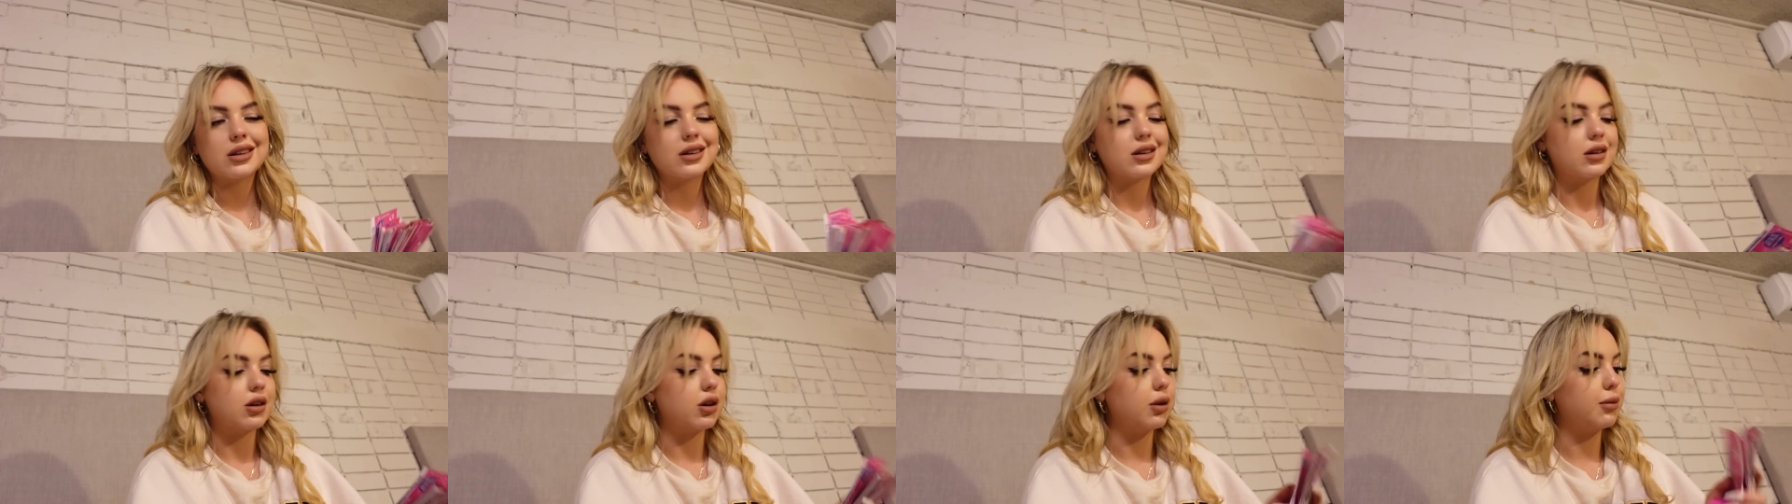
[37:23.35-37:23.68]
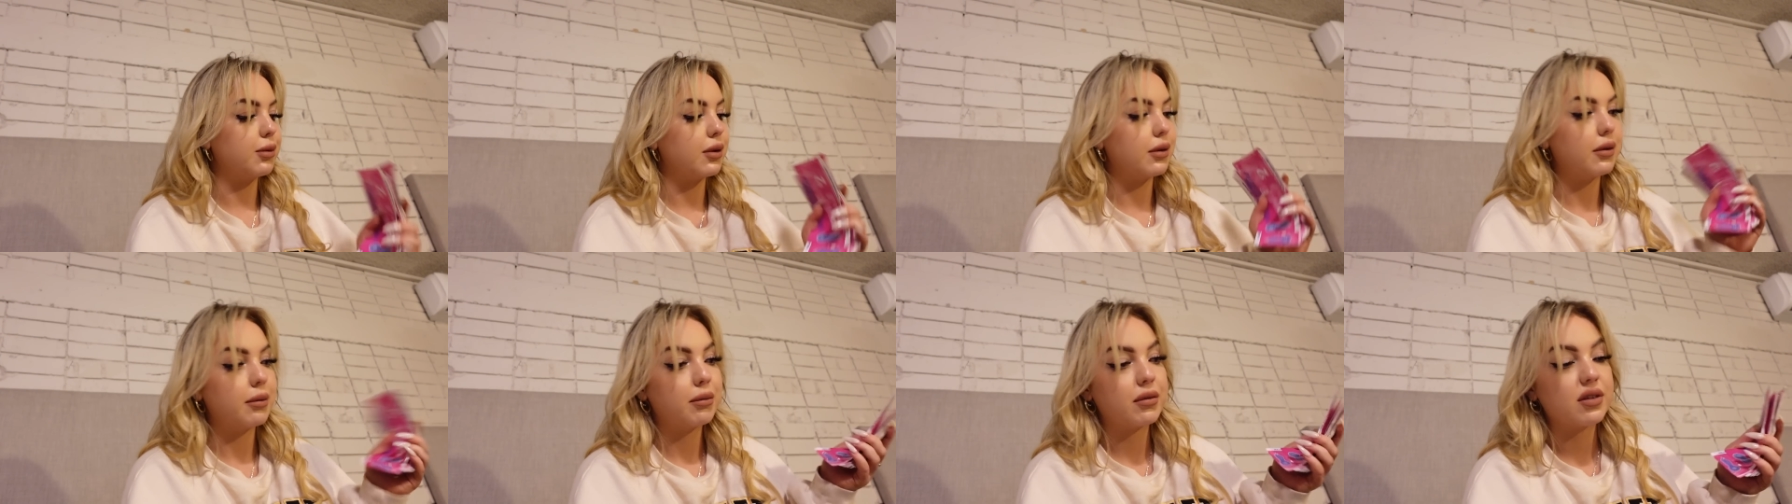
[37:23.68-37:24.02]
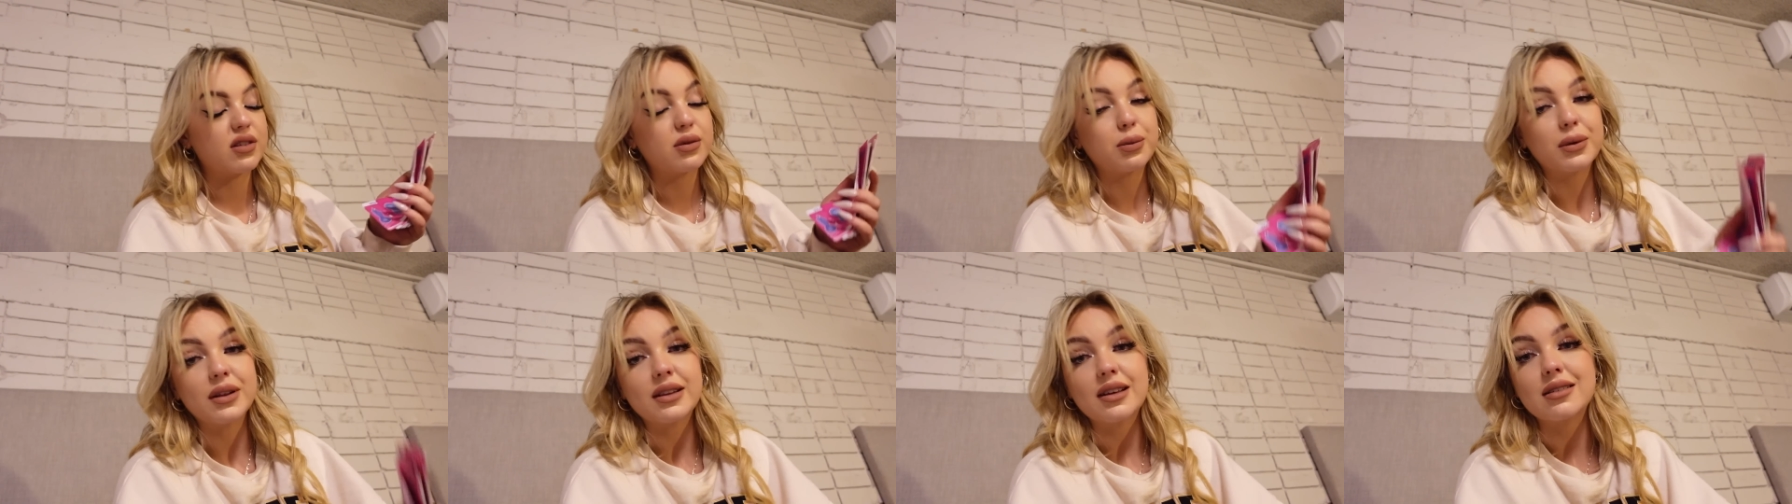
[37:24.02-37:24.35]
I don't know, but I'm gonna
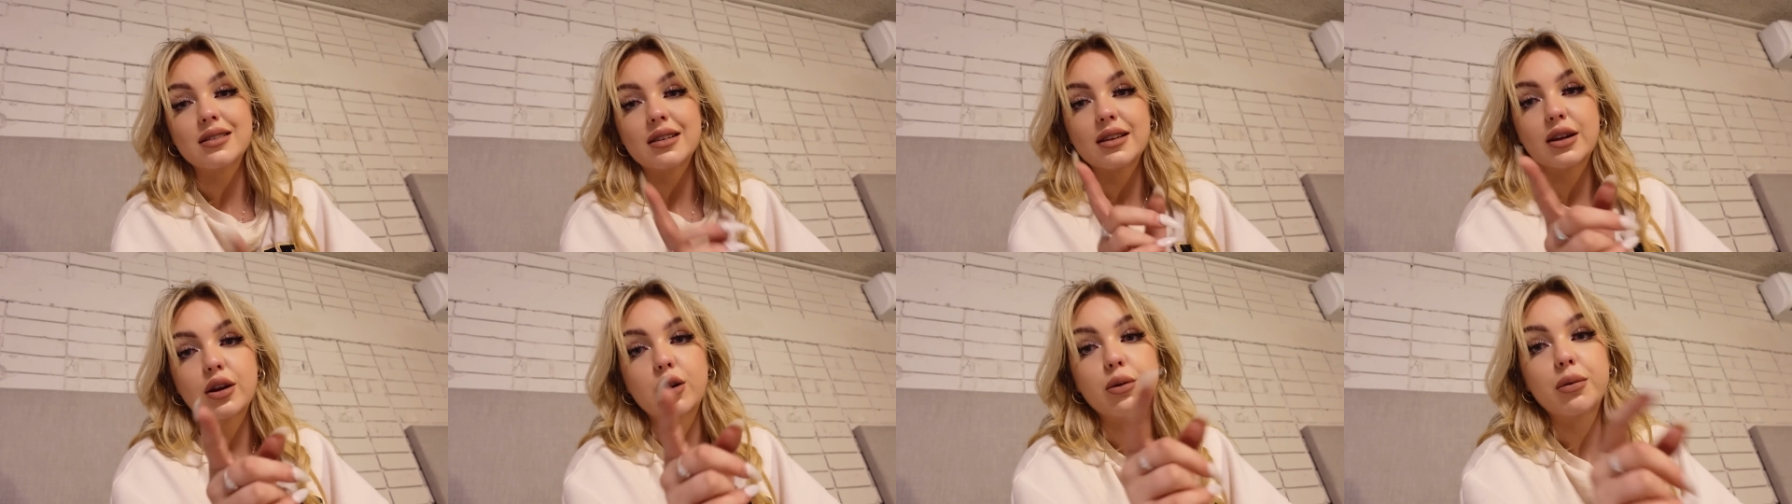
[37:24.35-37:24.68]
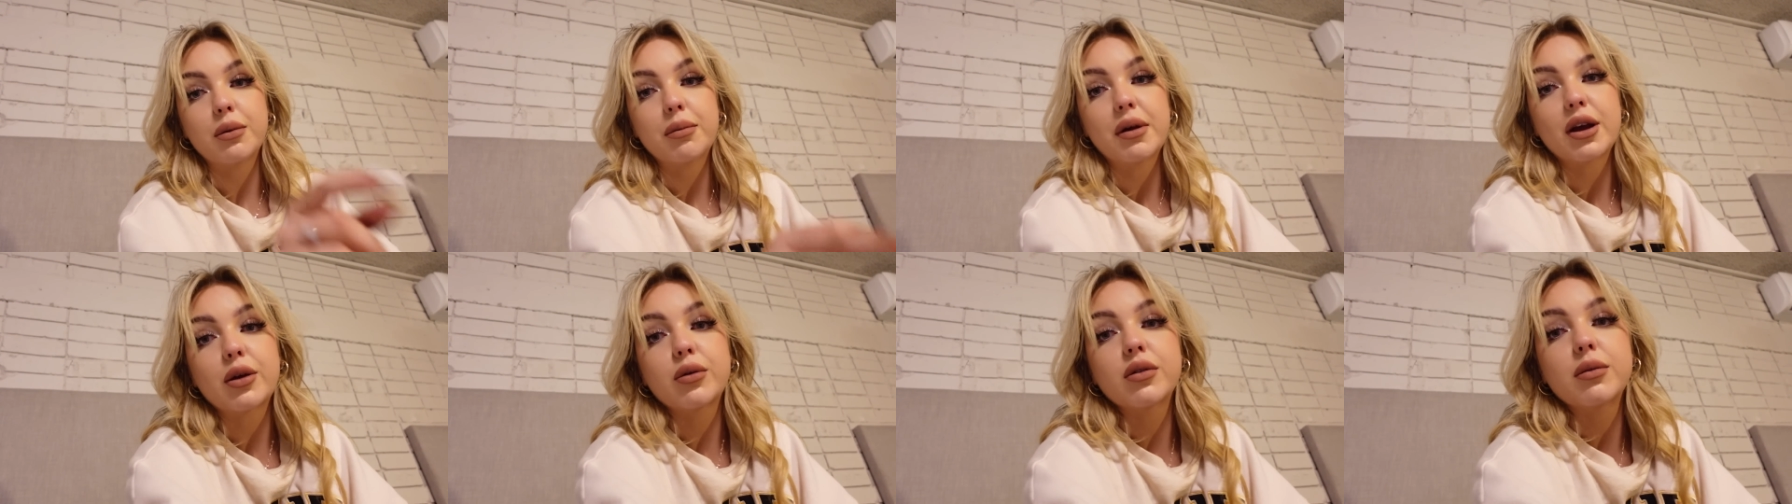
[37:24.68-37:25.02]
split these and then I'll be back.